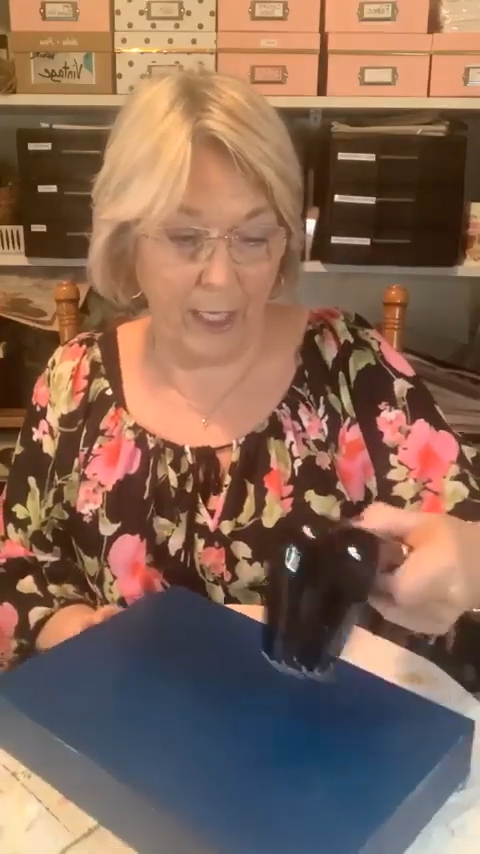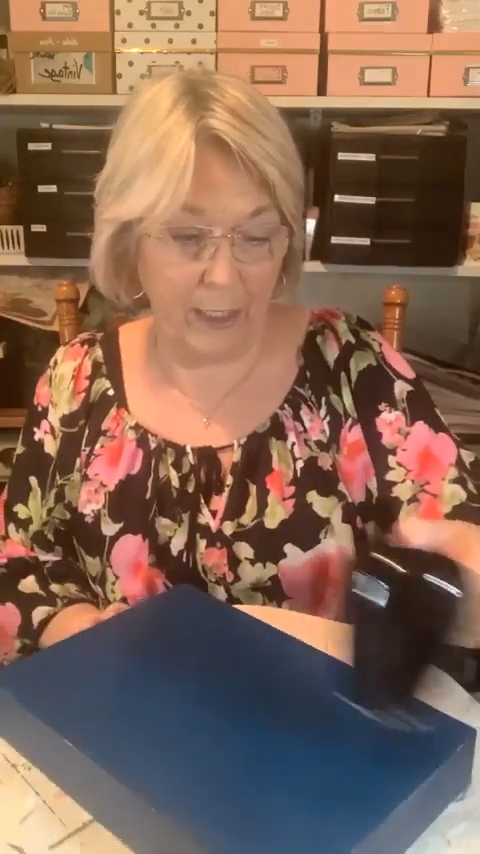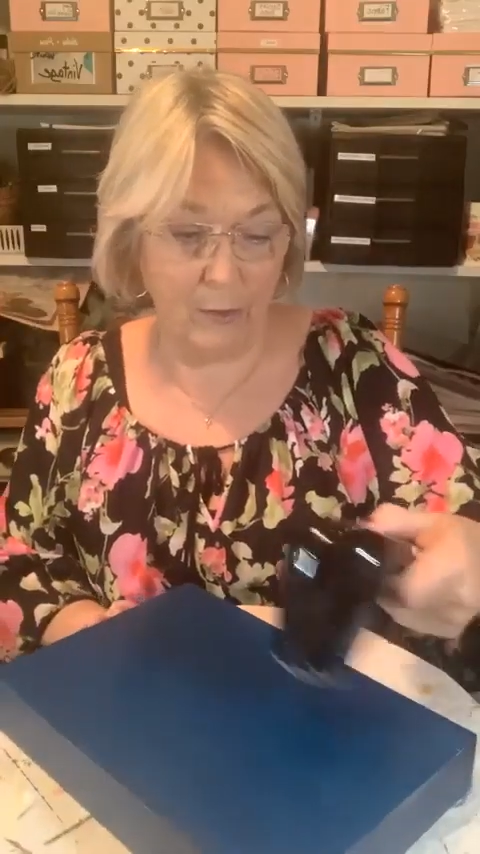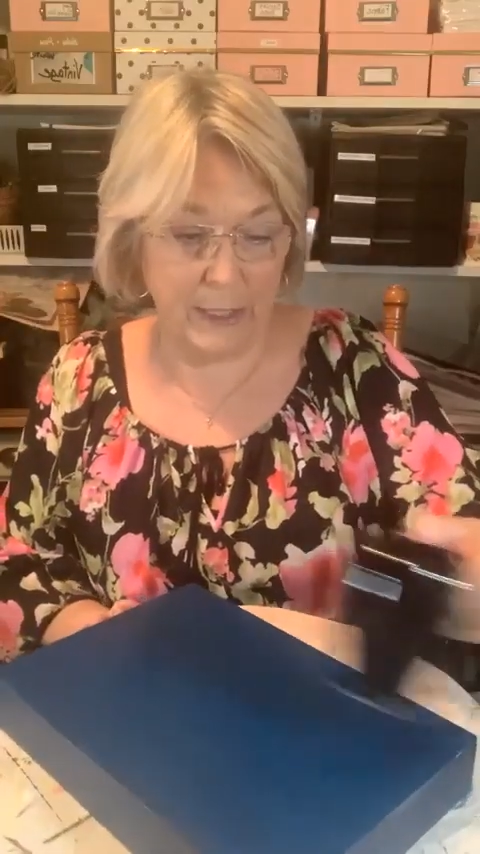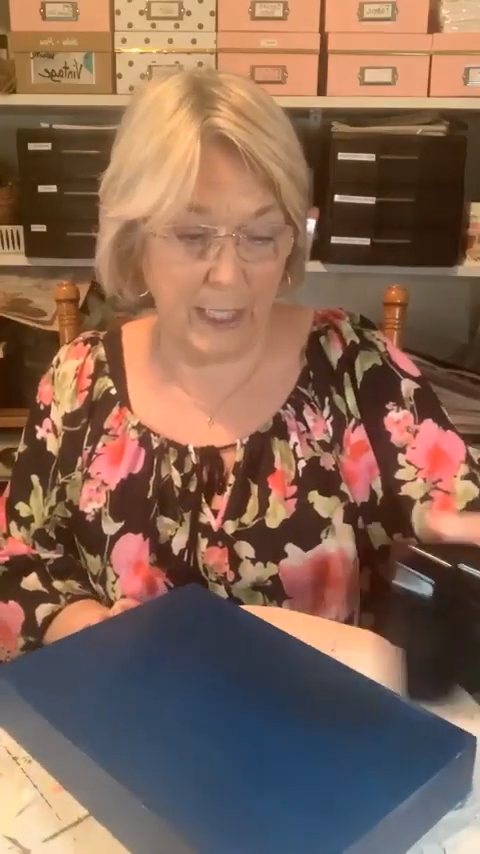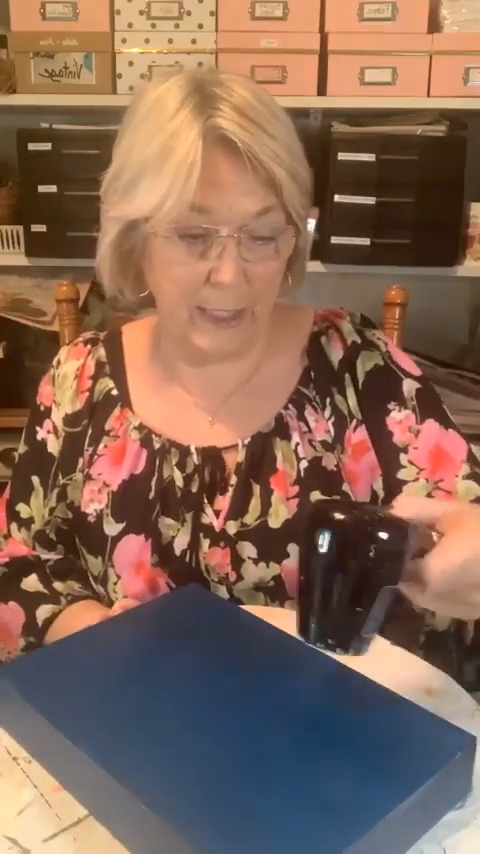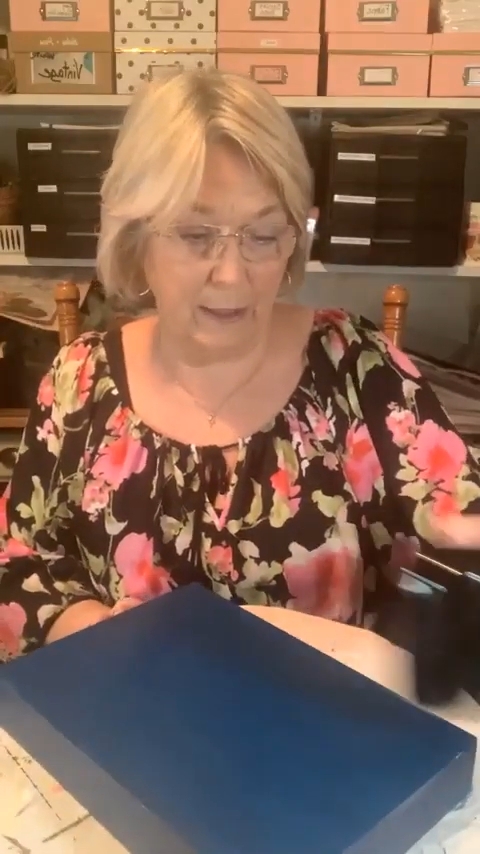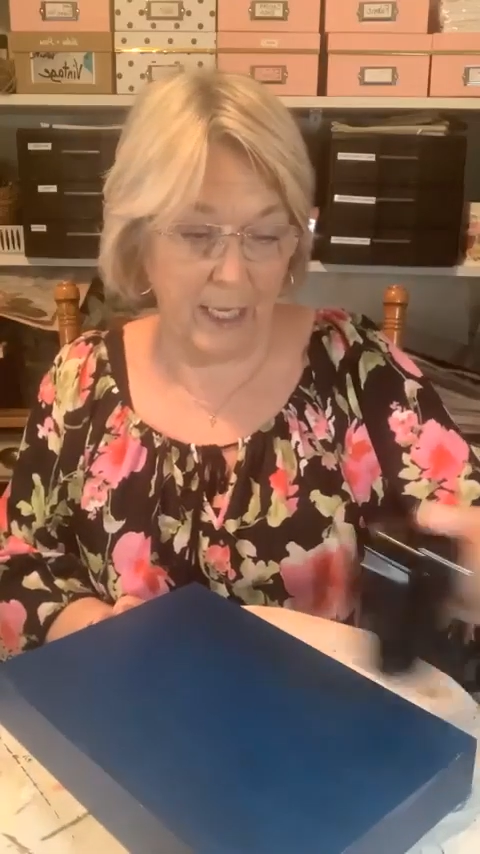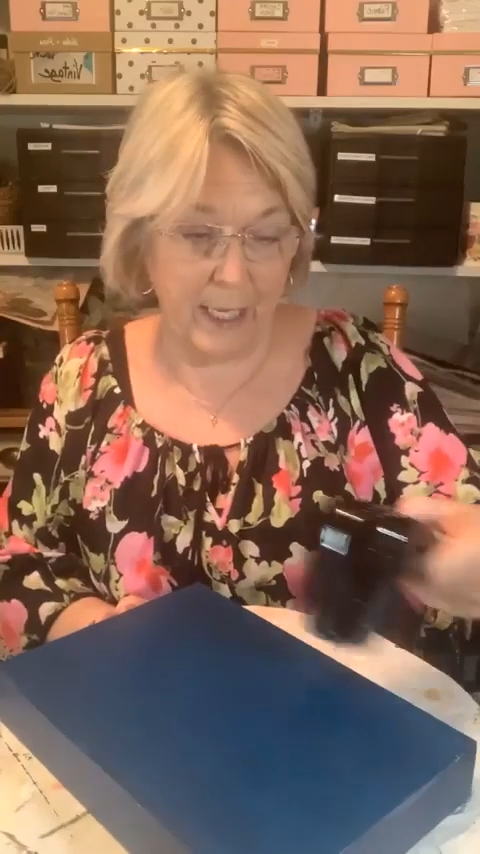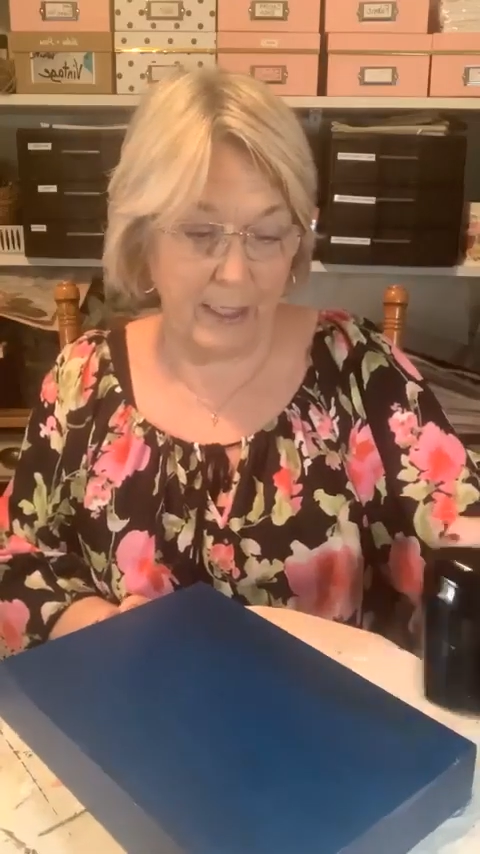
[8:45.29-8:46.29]
and it was
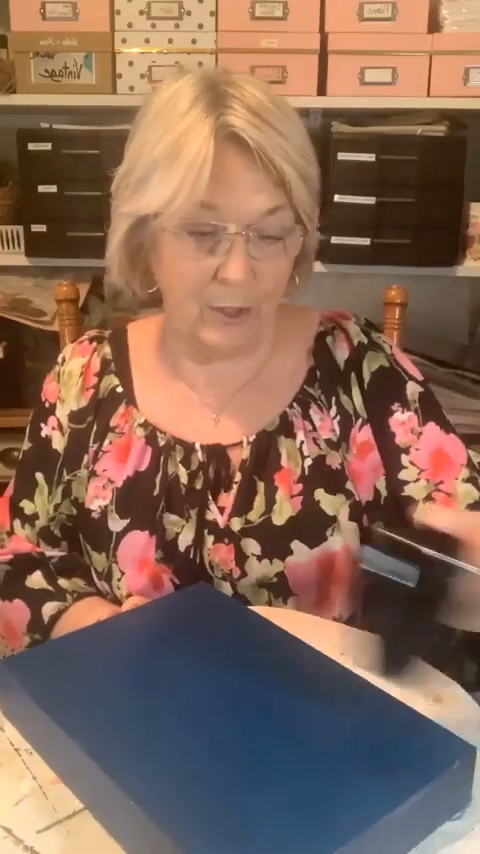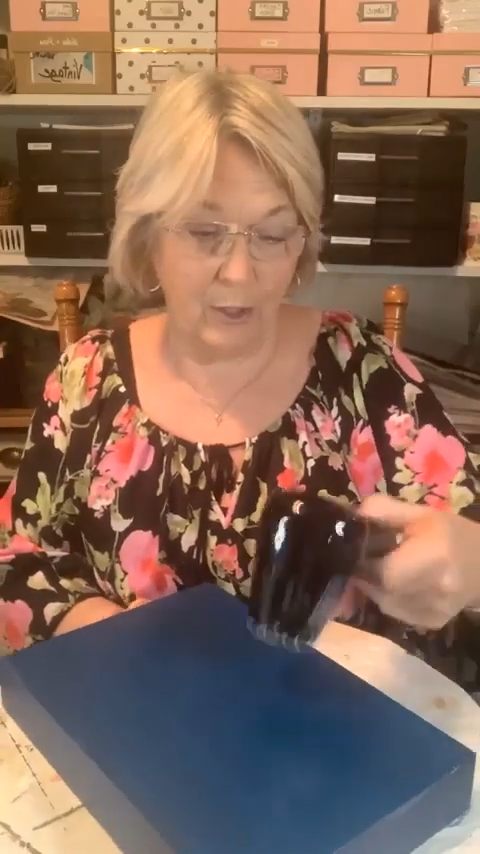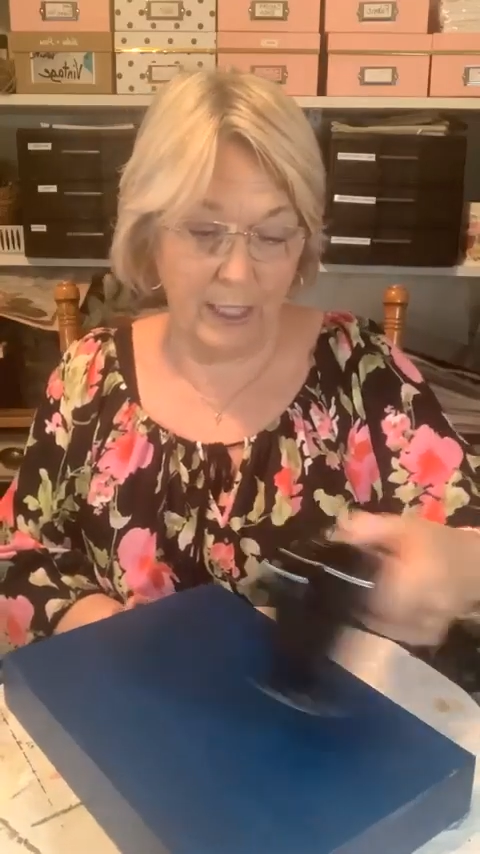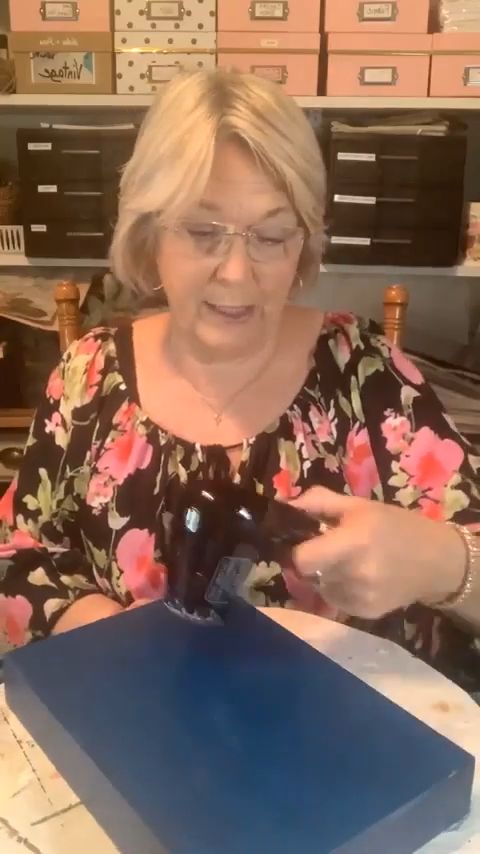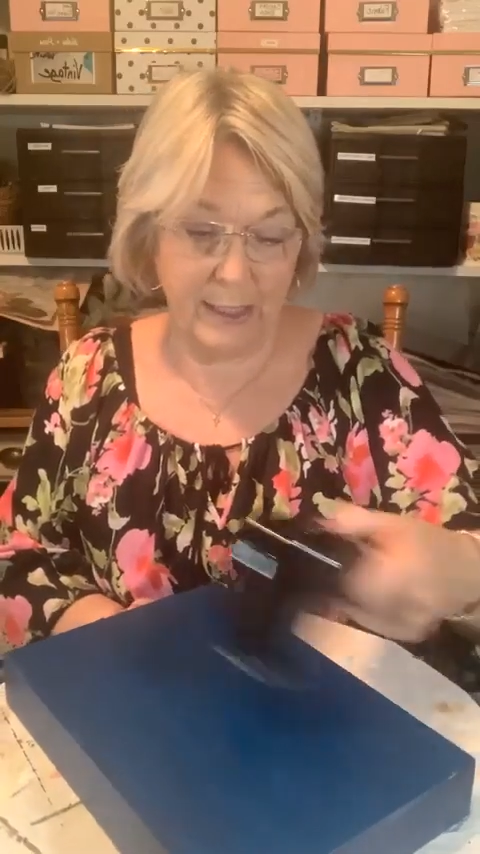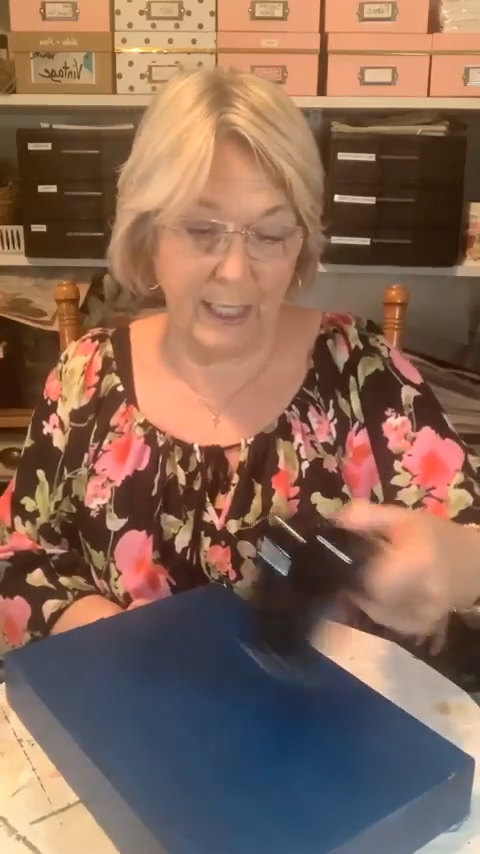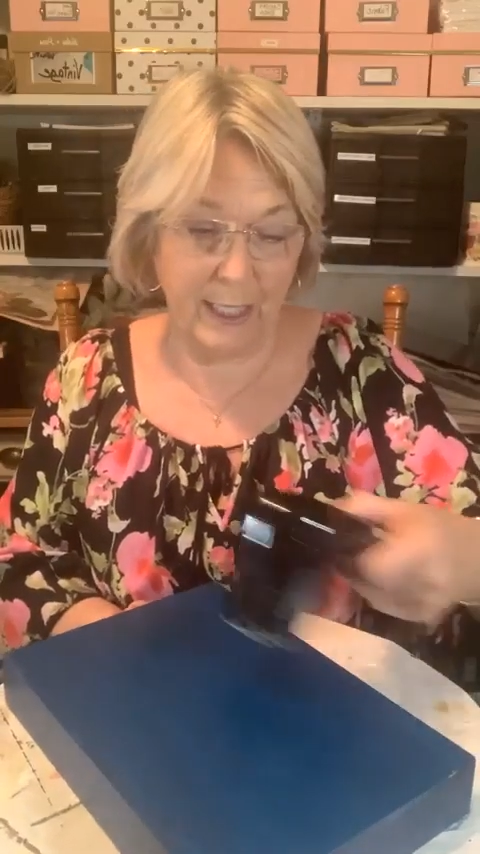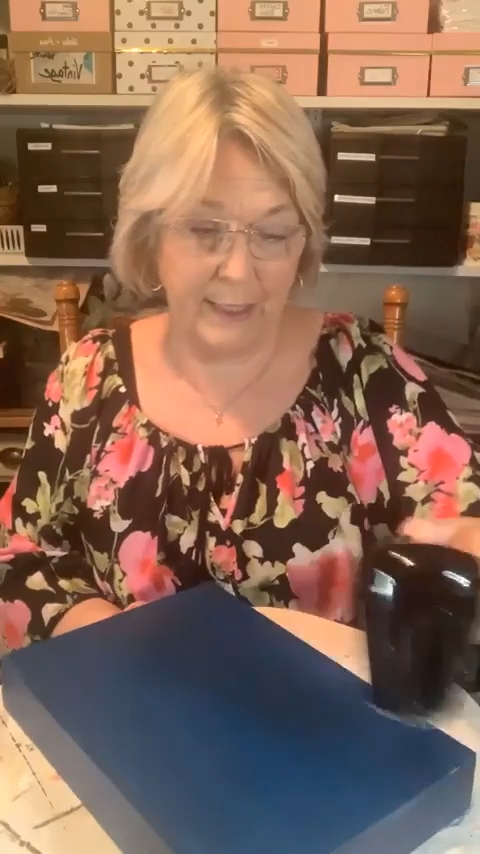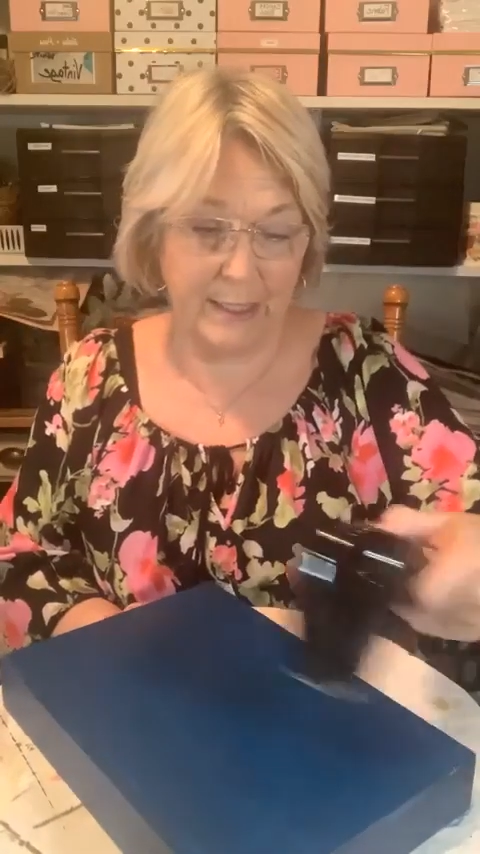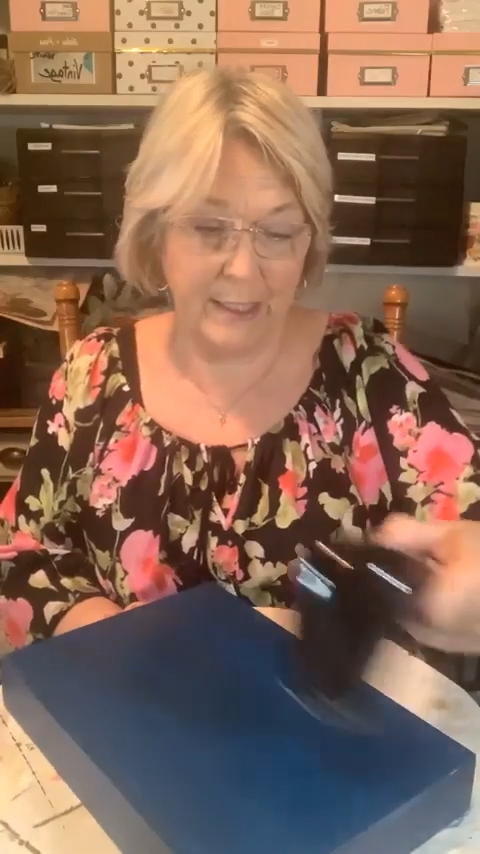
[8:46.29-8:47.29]
getting later, and I said,